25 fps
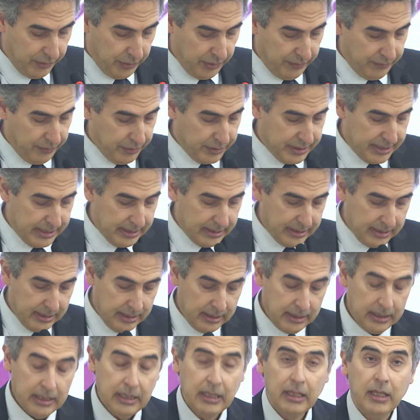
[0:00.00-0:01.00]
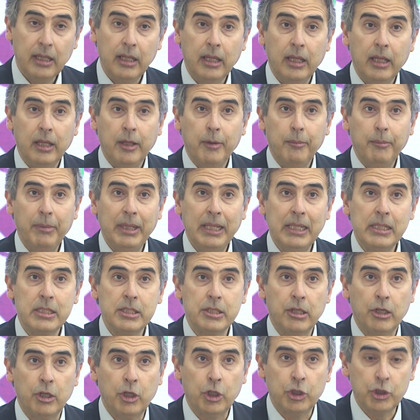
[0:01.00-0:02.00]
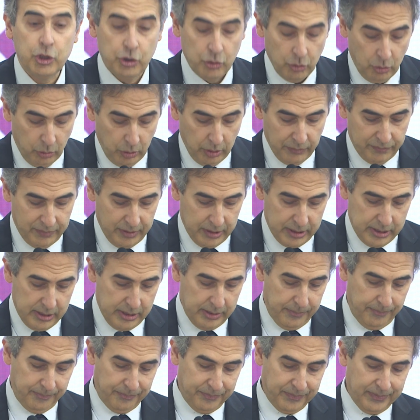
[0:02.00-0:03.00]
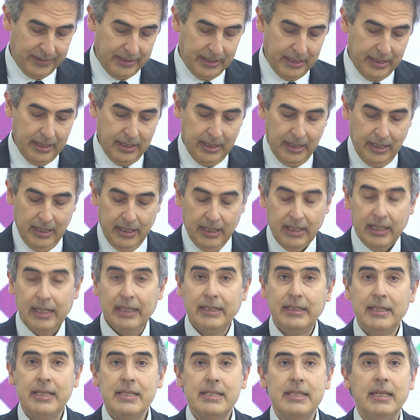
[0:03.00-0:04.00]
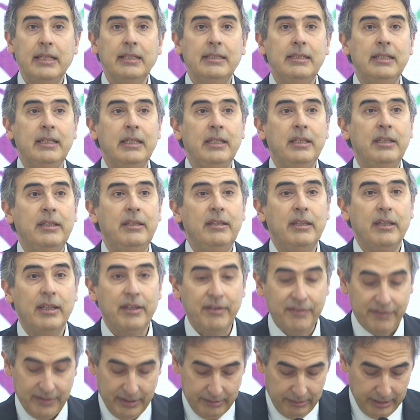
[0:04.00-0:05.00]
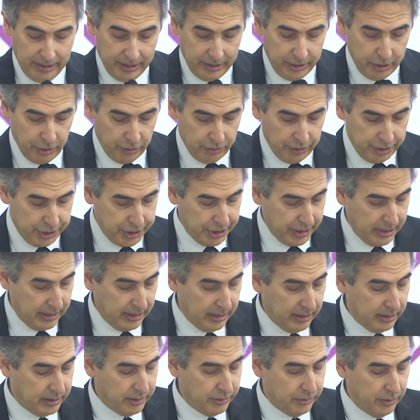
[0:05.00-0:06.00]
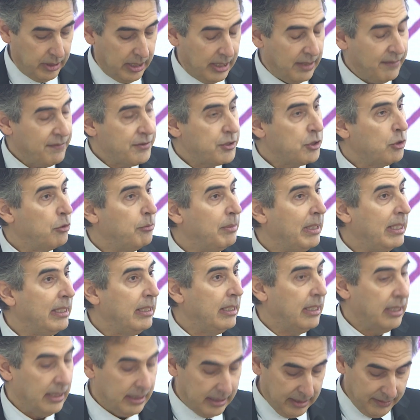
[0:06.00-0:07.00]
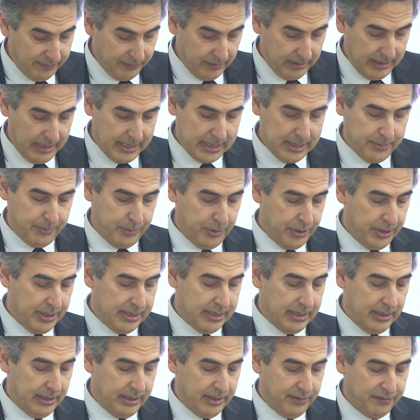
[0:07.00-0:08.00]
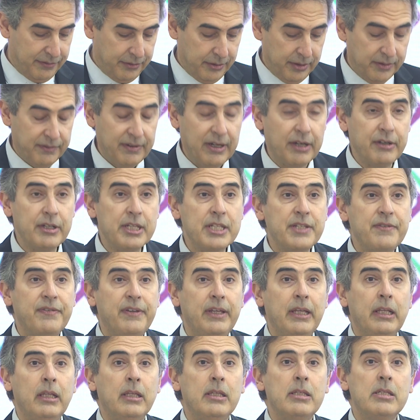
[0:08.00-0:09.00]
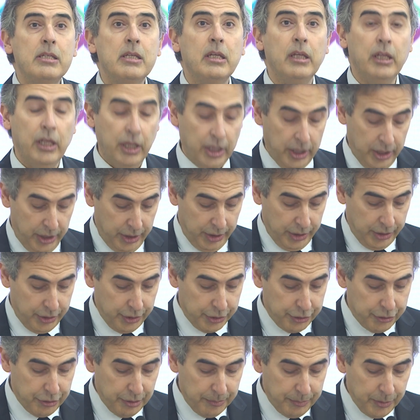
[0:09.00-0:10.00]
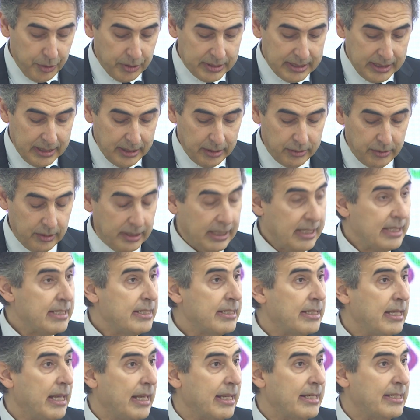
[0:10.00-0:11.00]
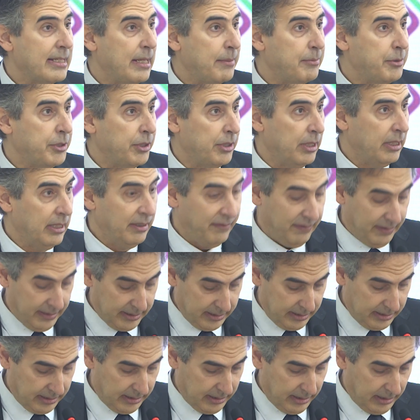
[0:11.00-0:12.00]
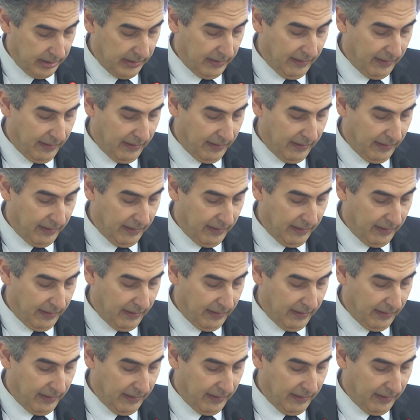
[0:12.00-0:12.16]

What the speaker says: University, means a lot to all of us. It is indeed very encouraging to have so many high-level experts in different various fields contributing to this exceptional event.